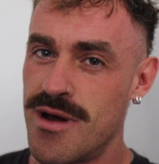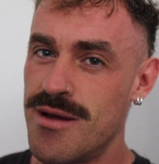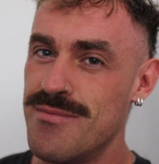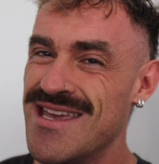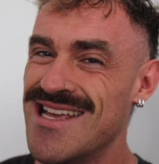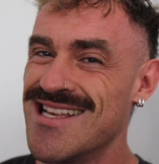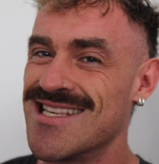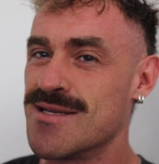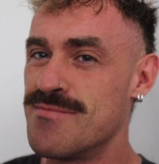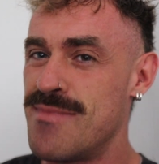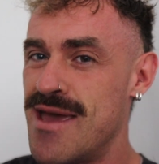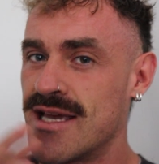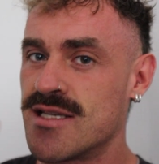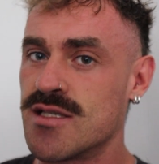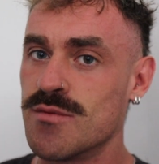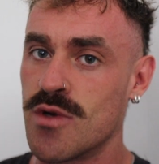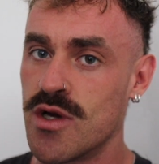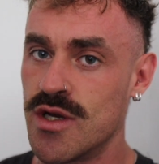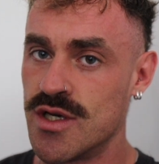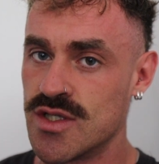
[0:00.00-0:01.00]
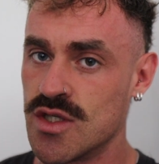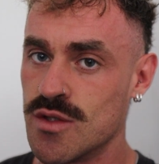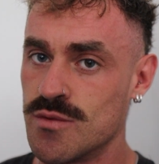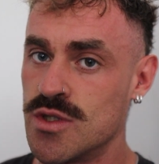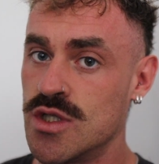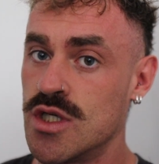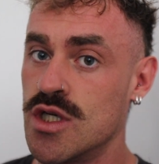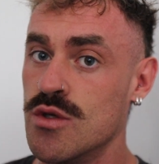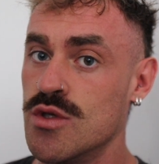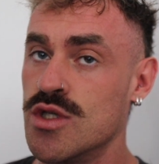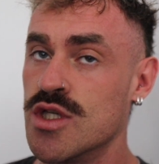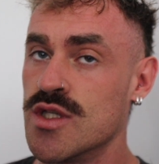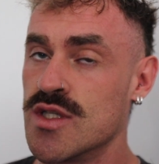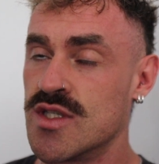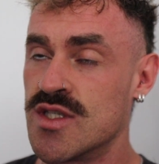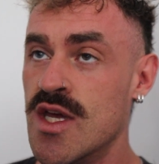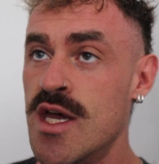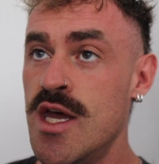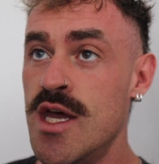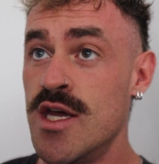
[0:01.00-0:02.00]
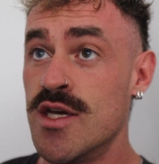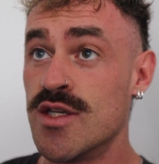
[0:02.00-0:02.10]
my meals and make some kind of substitutions.